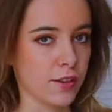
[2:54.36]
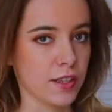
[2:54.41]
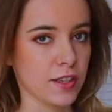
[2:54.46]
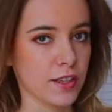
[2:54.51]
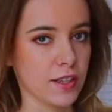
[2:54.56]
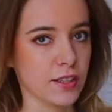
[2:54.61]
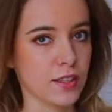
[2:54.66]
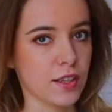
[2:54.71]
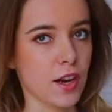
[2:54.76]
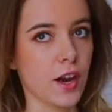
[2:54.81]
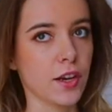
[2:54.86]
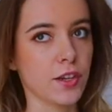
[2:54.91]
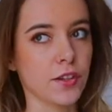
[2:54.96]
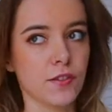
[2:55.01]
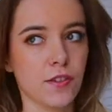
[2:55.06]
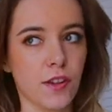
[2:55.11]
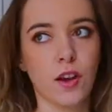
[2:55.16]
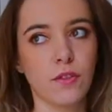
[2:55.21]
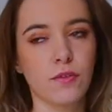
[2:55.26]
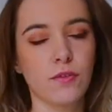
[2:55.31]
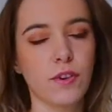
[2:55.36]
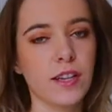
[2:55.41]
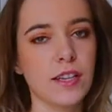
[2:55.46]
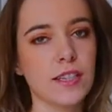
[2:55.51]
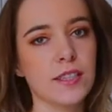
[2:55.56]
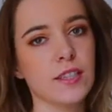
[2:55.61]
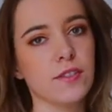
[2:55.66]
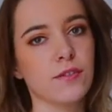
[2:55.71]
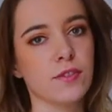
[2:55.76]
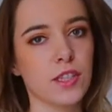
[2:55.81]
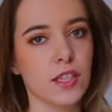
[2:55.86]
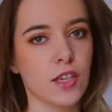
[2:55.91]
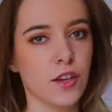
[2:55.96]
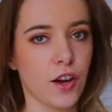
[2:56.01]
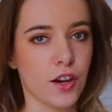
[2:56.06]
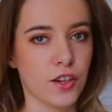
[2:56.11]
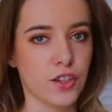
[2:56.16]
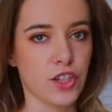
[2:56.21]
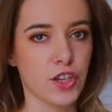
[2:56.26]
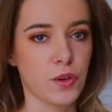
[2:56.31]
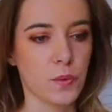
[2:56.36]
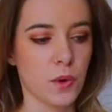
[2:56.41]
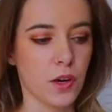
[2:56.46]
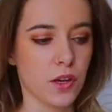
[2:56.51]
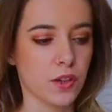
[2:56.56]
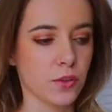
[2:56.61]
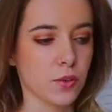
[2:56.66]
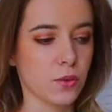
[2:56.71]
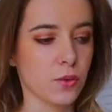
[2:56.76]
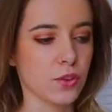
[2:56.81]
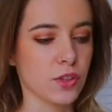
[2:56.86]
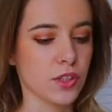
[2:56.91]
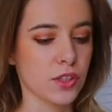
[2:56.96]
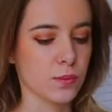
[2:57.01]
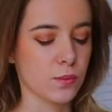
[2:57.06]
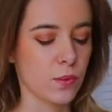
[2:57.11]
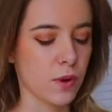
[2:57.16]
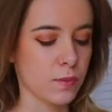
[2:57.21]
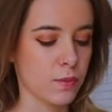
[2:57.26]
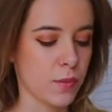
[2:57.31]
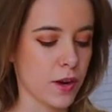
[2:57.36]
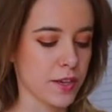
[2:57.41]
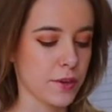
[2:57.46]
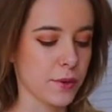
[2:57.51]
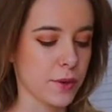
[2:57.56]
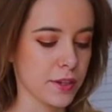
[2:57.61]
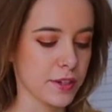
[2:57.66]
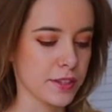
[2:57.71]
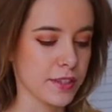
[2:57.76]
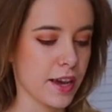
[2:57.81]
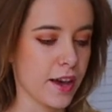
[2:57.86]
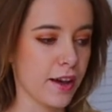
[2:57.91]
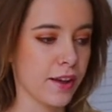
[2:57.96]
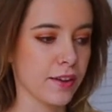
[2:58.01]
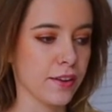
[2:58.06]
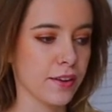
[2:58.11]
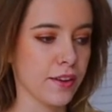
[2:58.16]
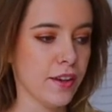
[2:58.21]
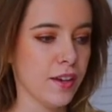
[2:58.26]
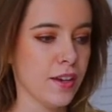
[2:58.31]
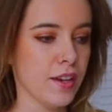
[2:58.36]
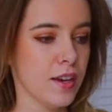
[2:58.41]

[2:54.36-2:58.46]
and it's kind of a relatively gushy one, or just one where you can tell